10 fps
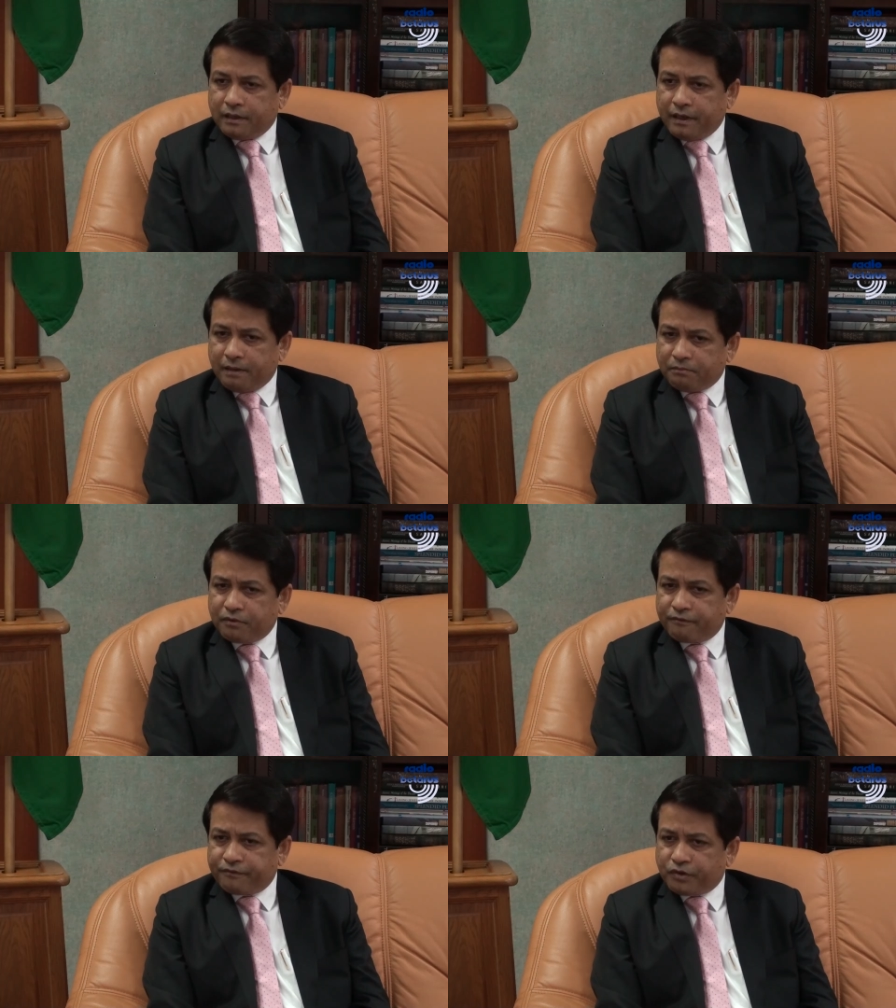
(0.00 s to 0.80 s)
the number
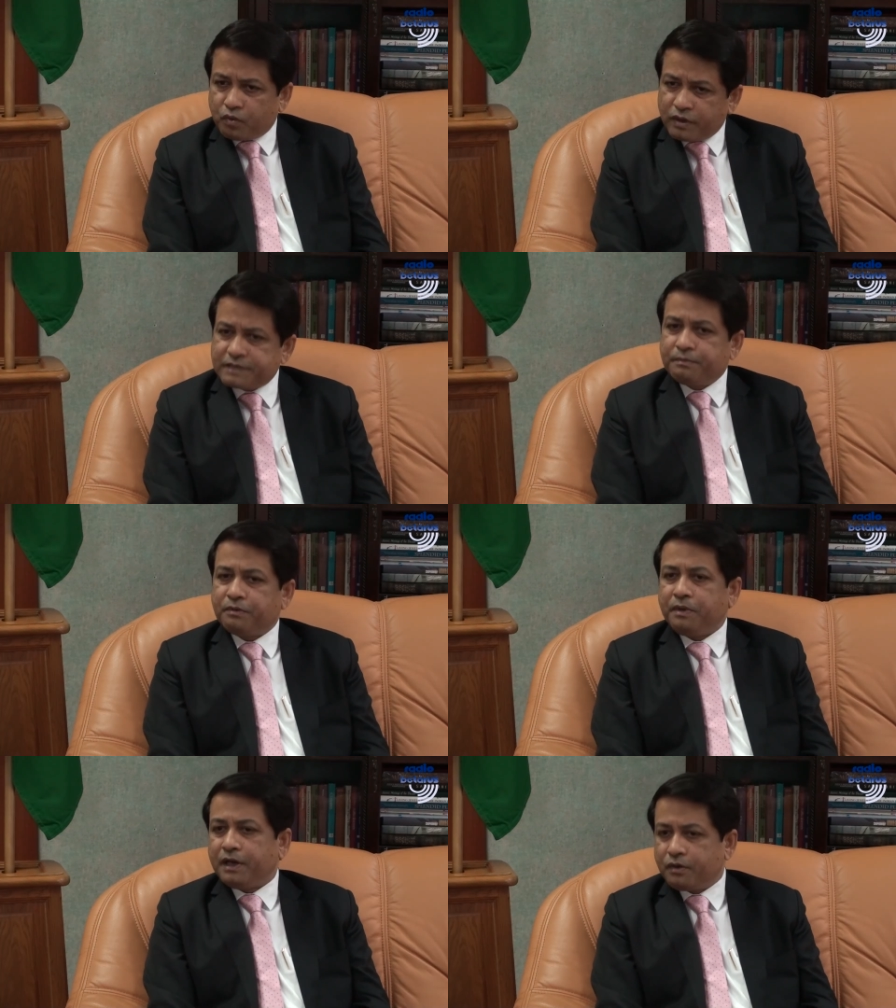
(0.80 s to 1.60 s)
of tourists
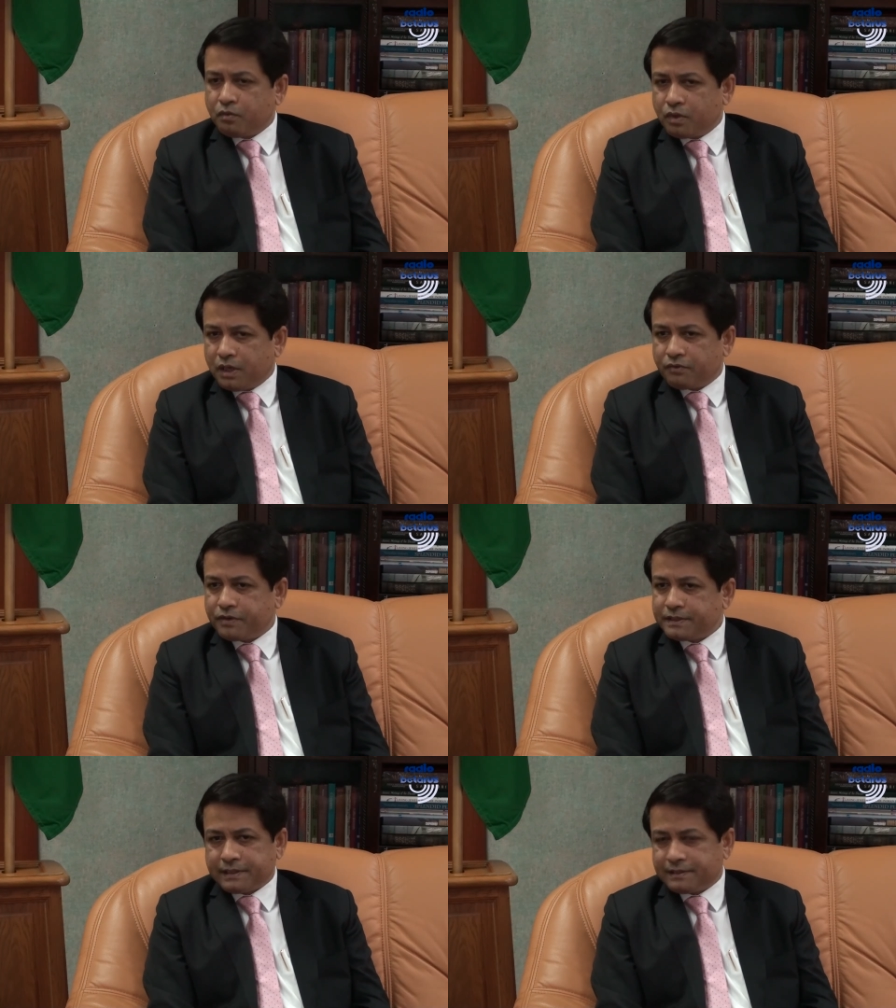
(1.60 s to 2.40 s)
between our two
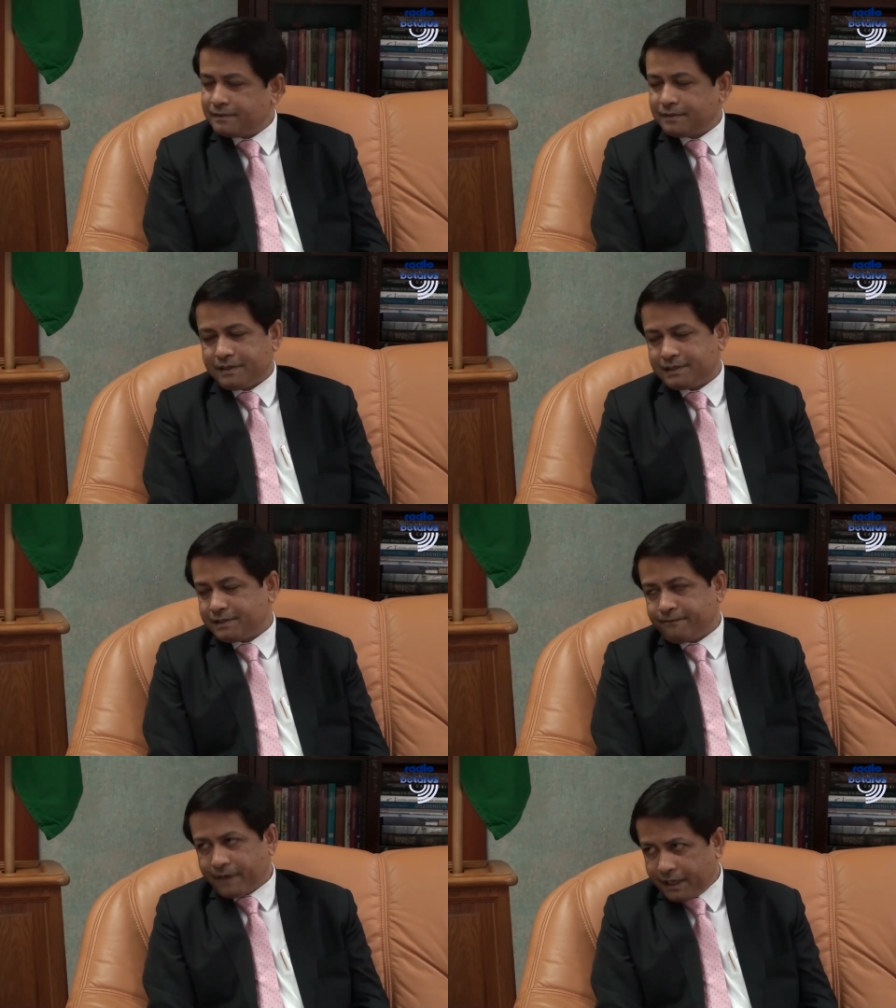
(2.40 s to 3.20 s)
countries is,
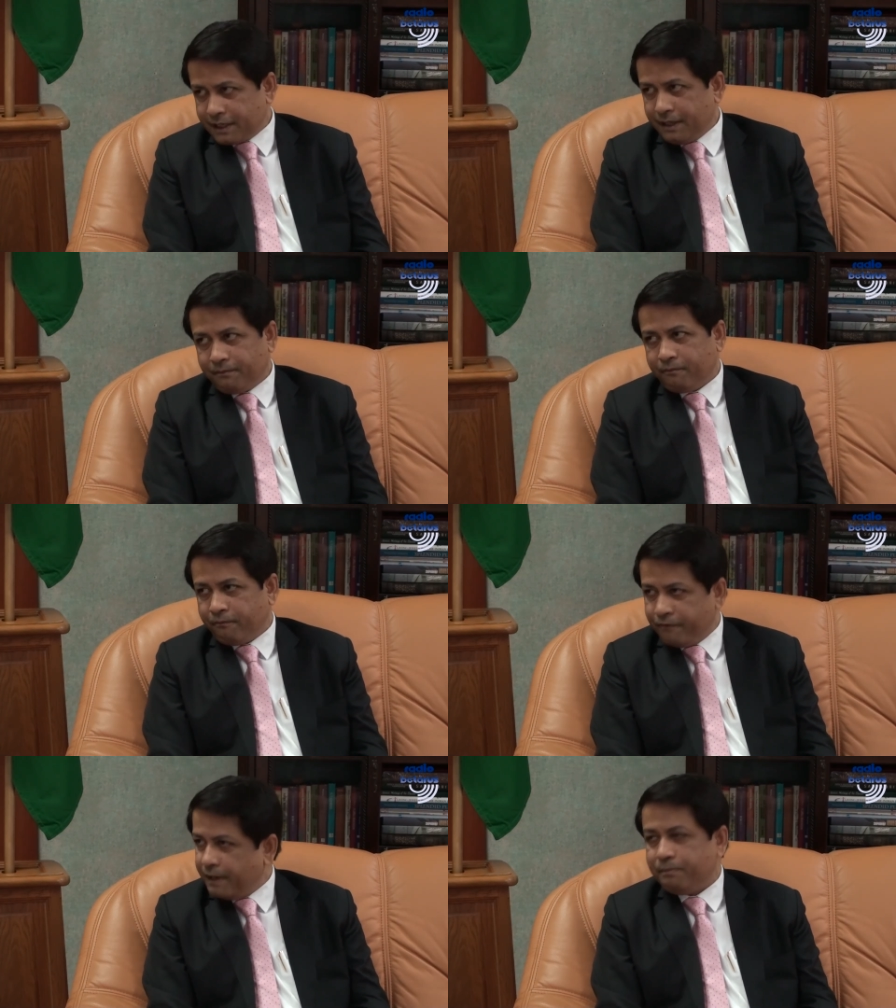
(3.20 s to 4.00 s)
is frankly
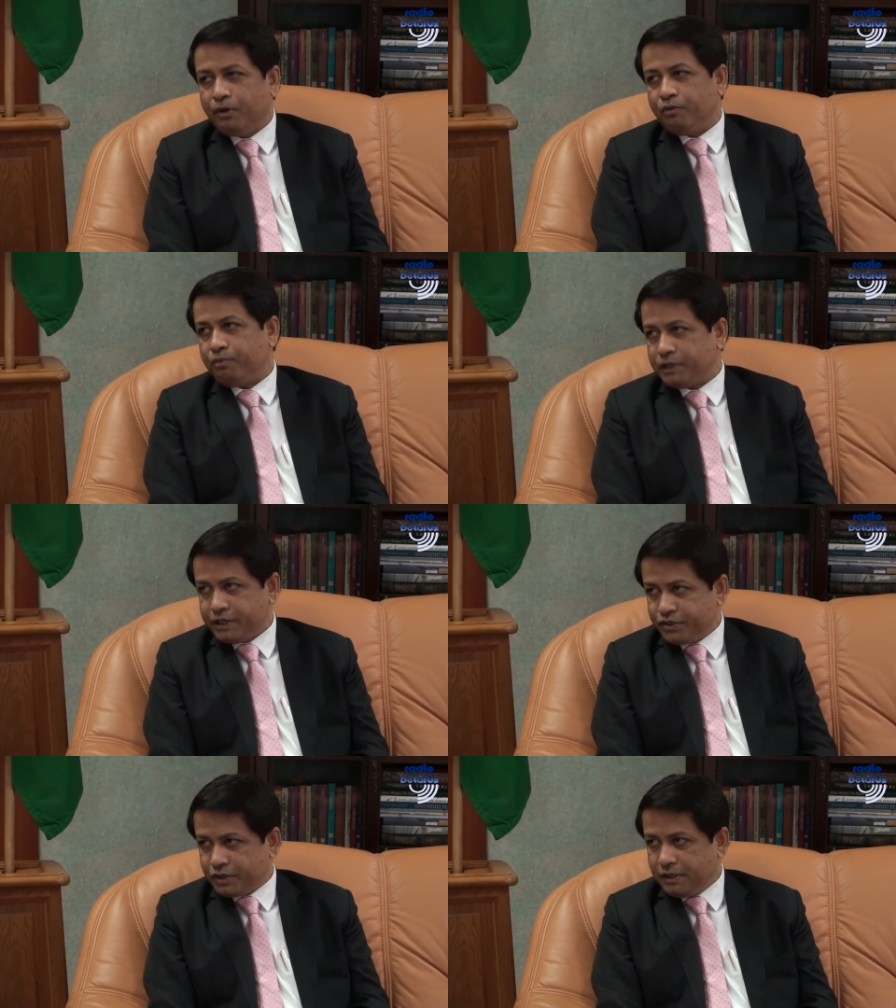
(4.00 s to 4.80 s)
way below
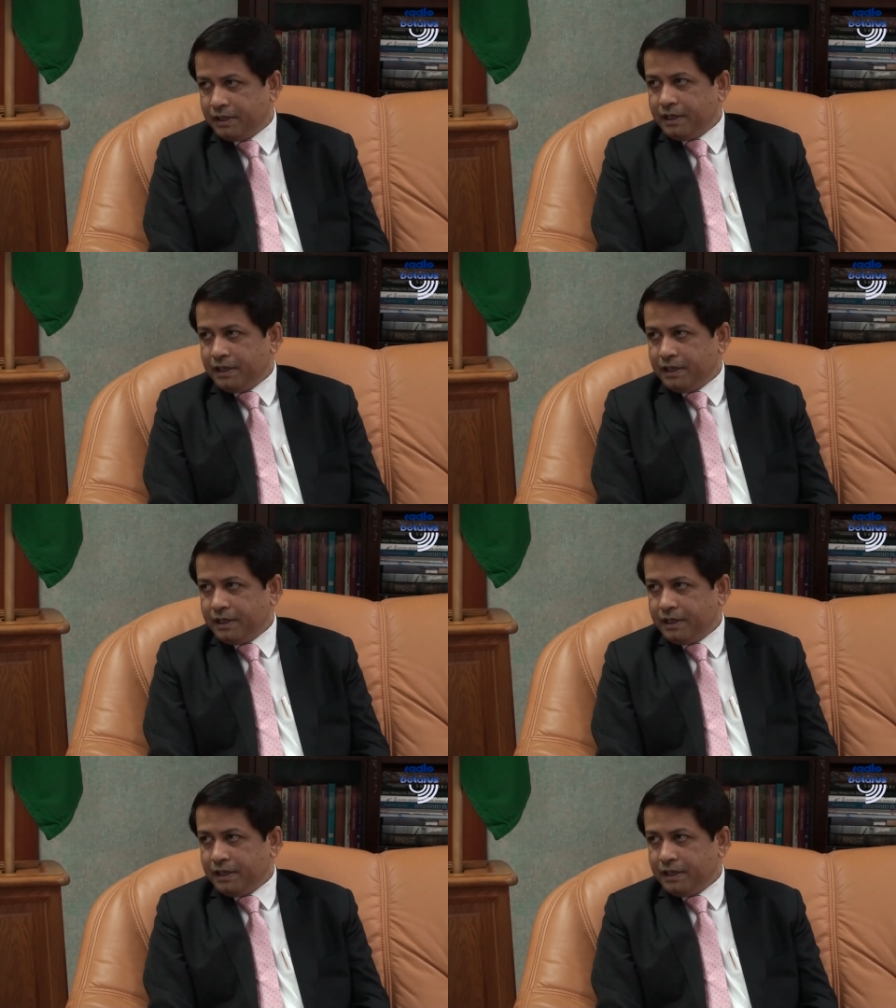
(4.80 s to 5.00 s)
potential.